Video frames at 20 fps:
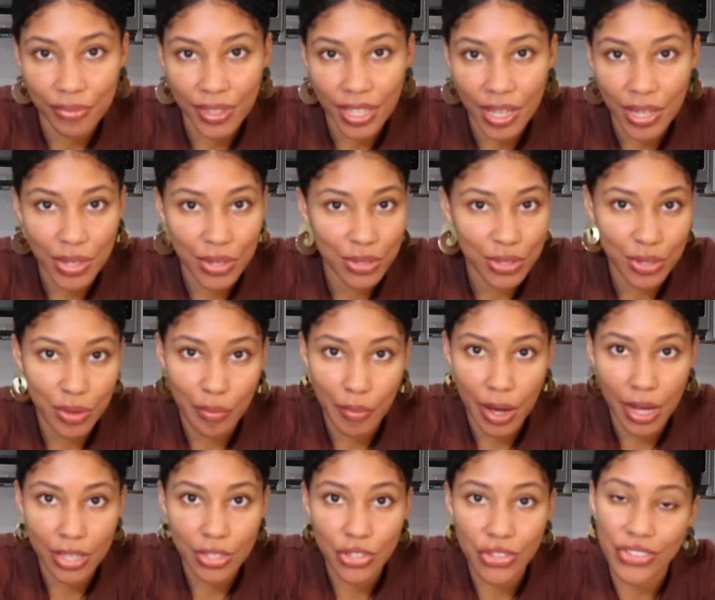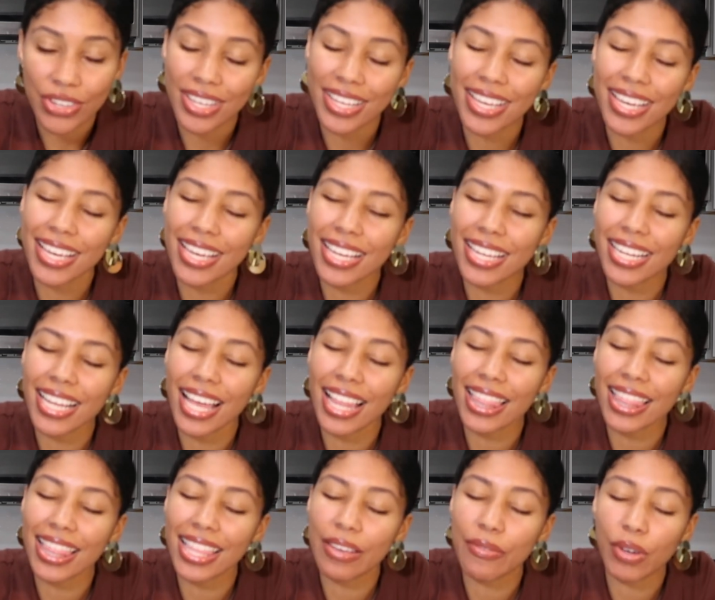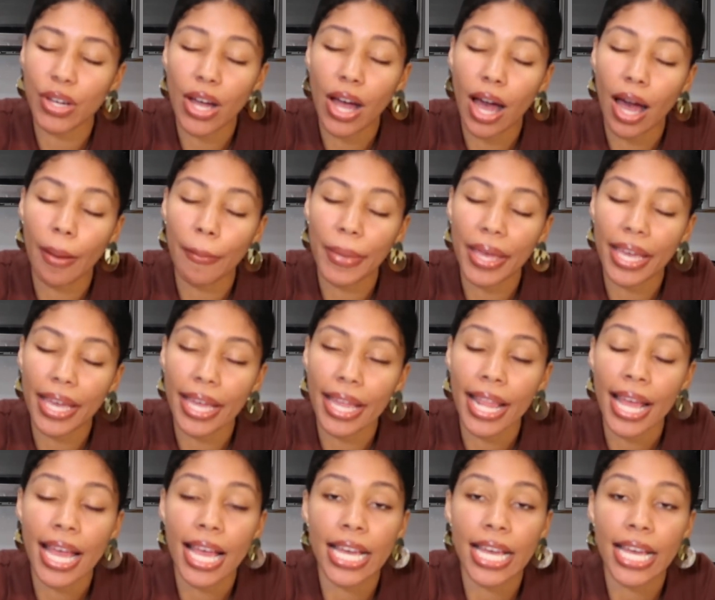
thank you so much, and leave a comment.